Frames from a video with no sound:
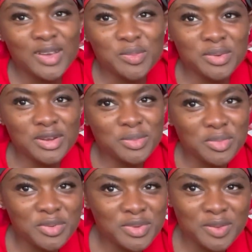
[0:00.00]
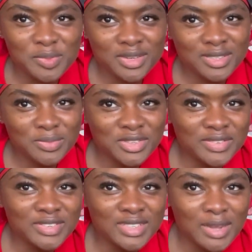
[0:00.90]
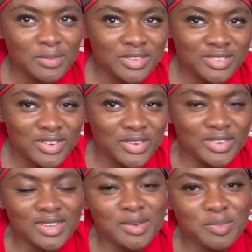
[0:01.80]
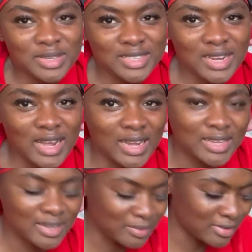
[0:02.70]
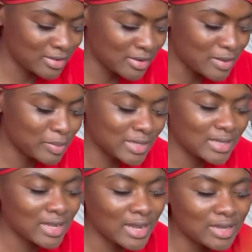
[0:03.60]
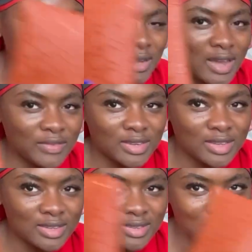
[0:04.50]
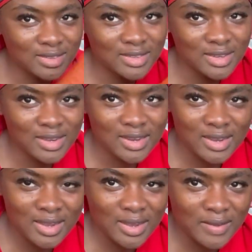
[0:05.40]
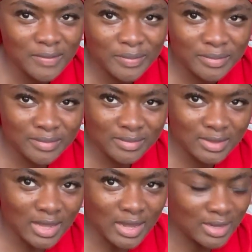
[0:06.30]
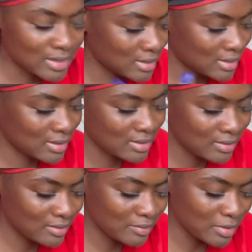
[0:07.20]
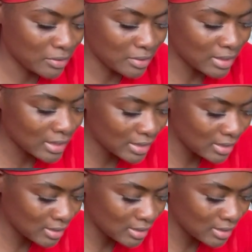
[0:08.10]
Being a mom, your purse most of the time doesn't contain personal items. The only personal item I have in here is like my wallet,